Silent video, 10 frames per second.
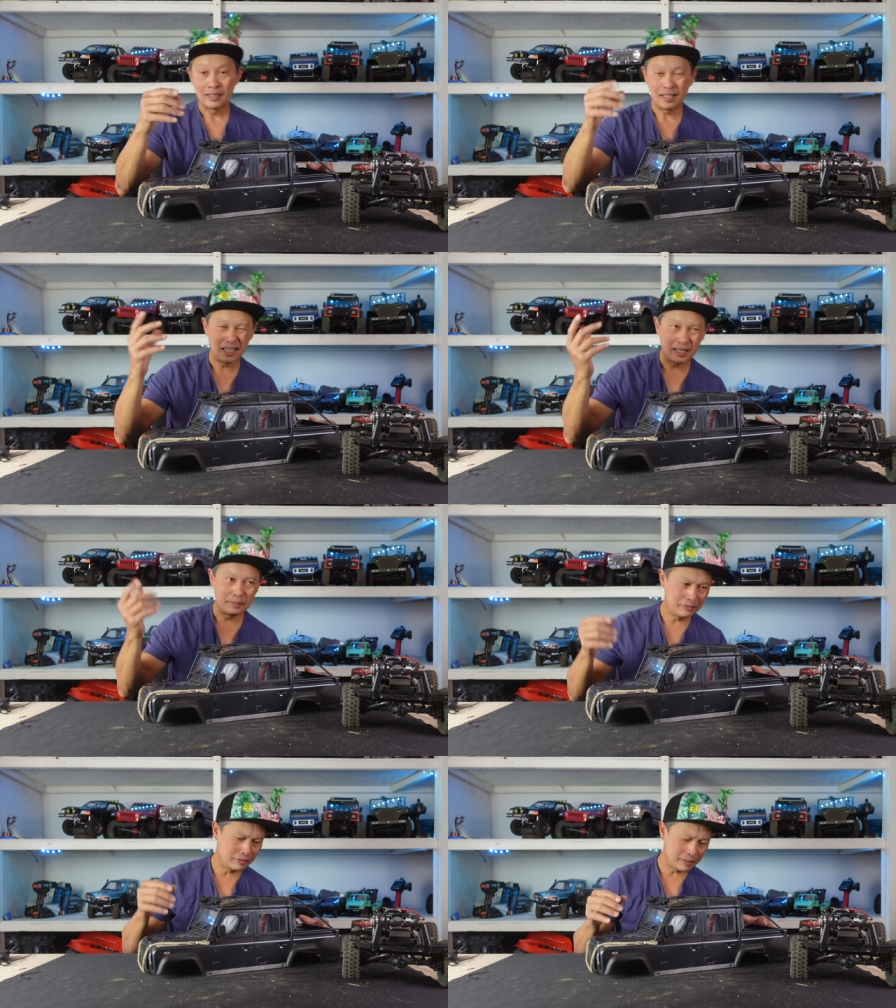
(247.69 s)
Uh, I
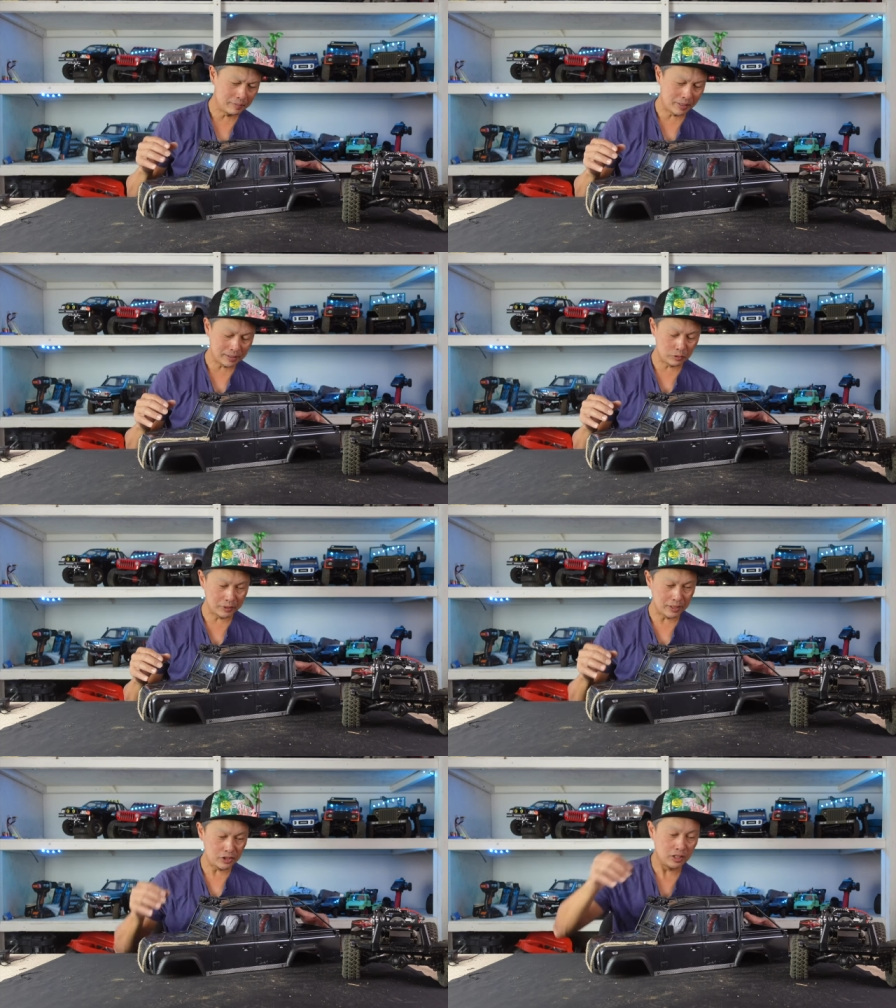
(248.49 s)
believe 50 bucks is
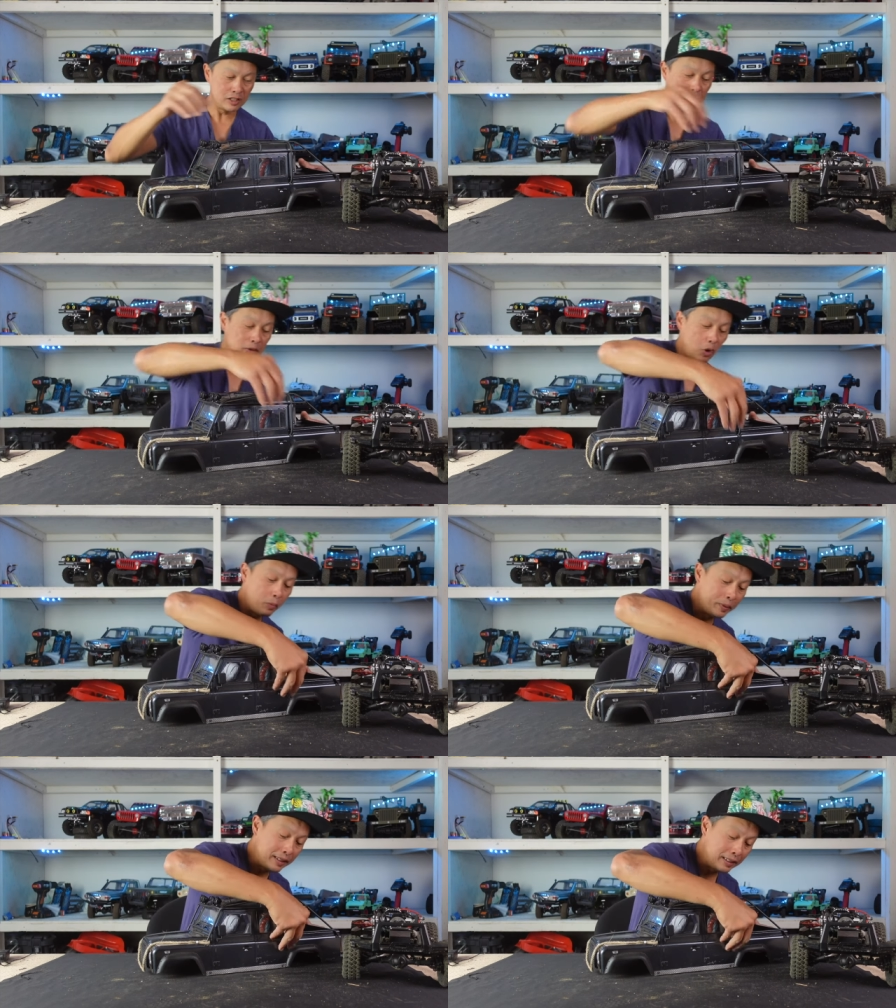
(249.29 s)
what they charge, but
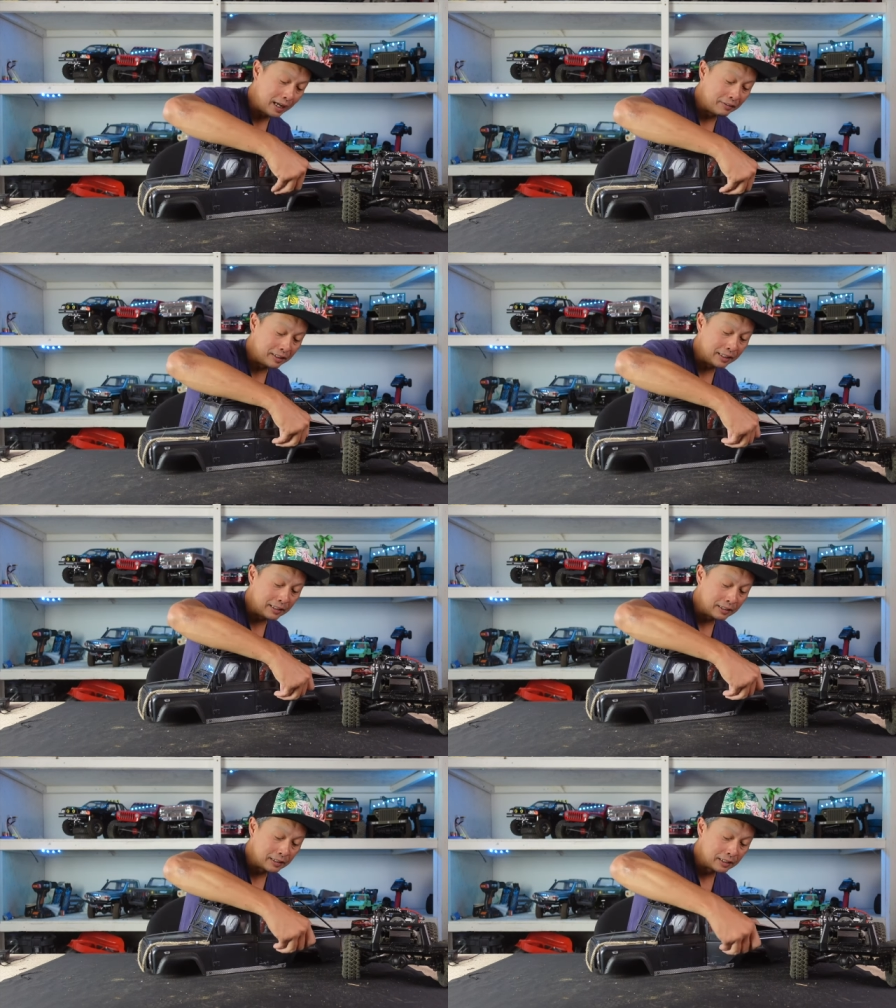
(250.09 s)
opening
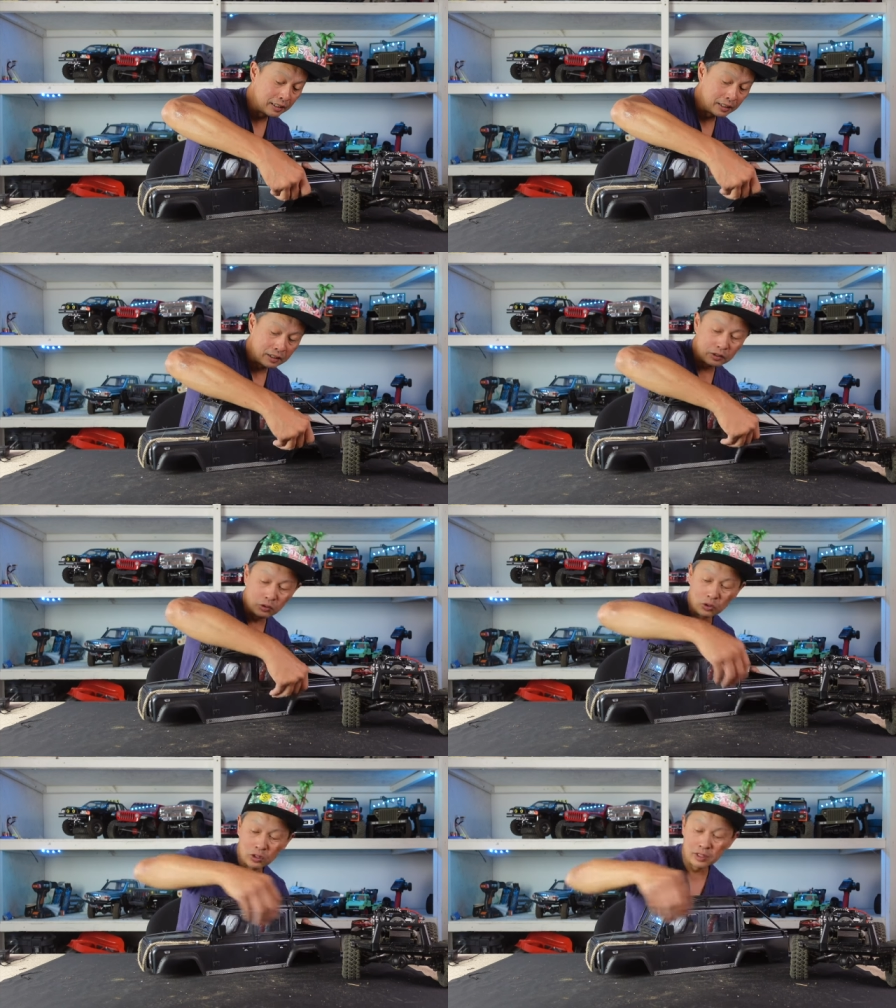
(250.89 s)
everything,
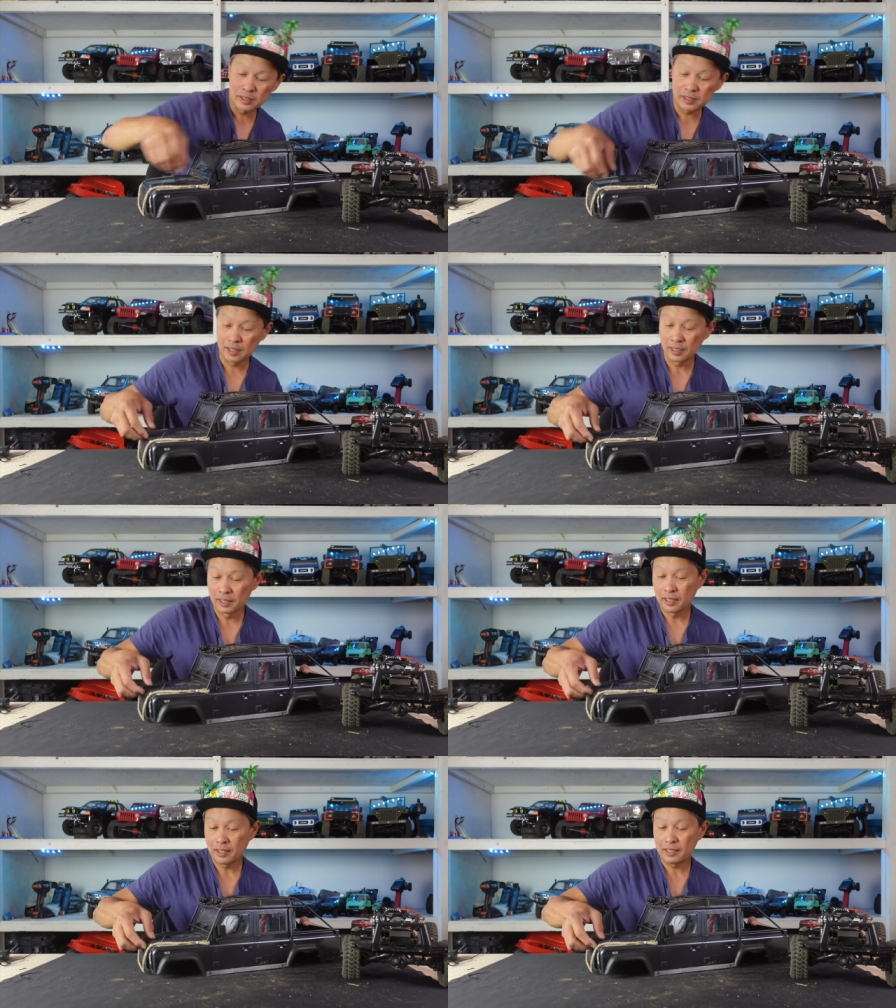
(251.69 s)
doors,
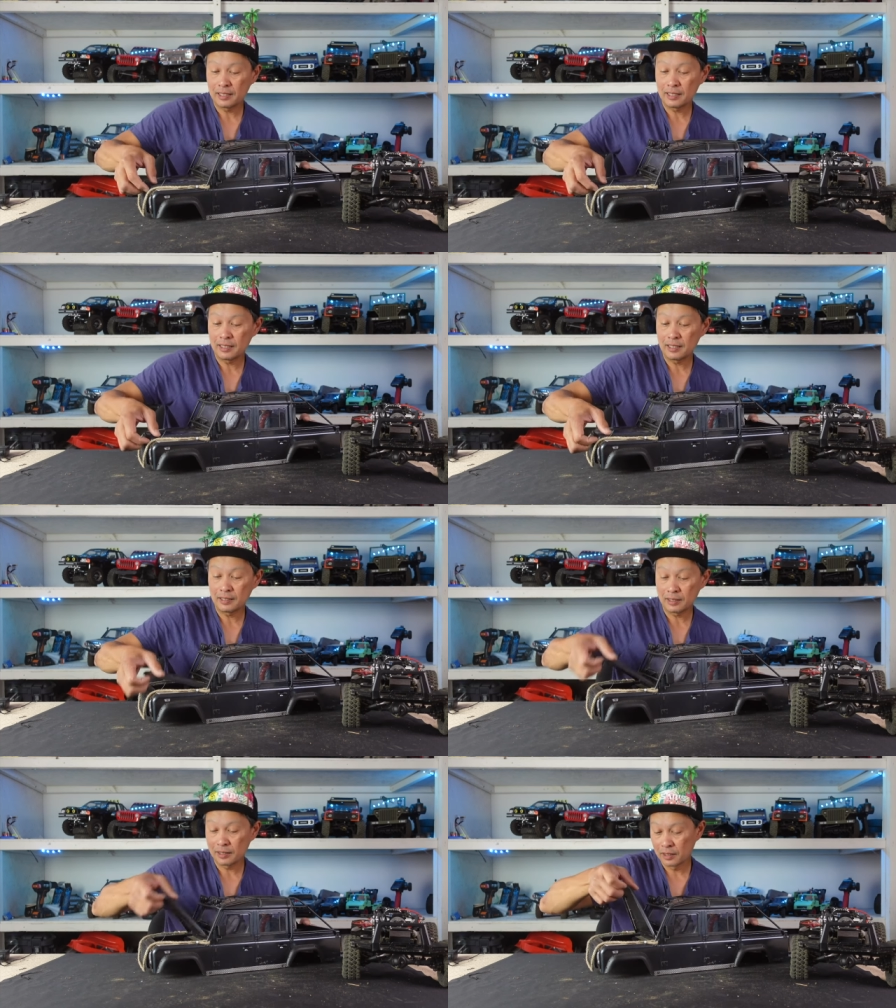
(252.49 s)

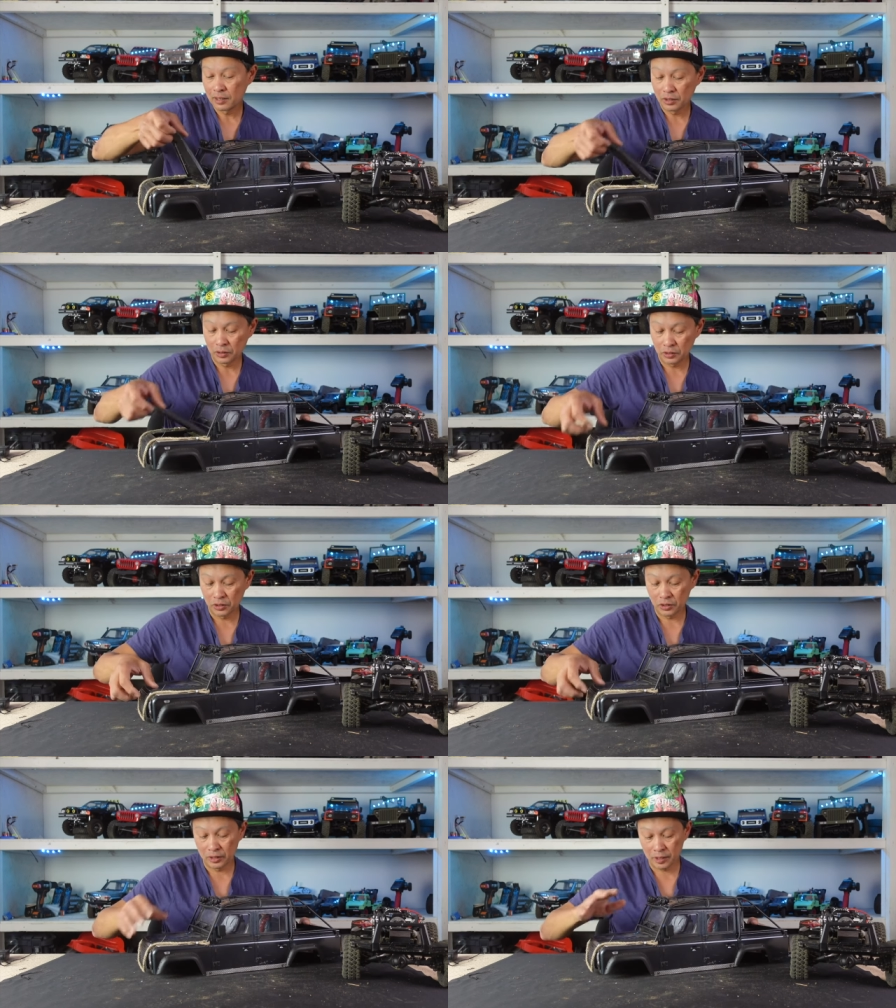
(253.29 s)
uh,
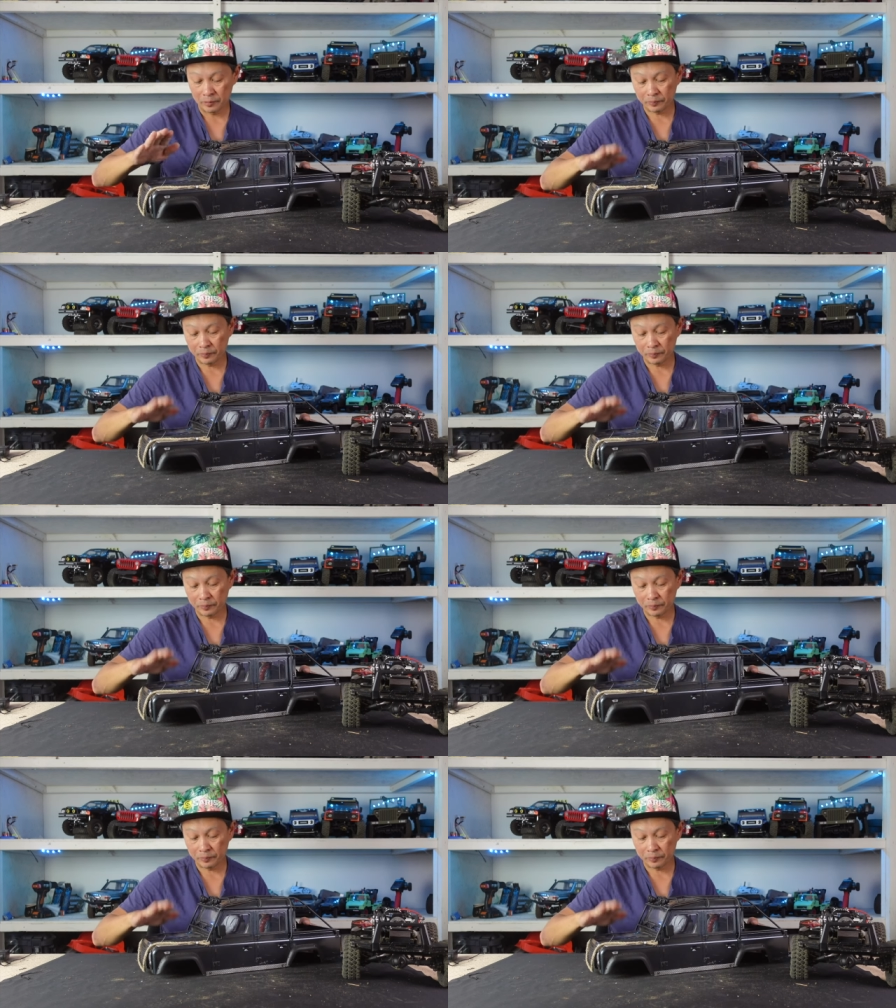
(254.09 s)
hood,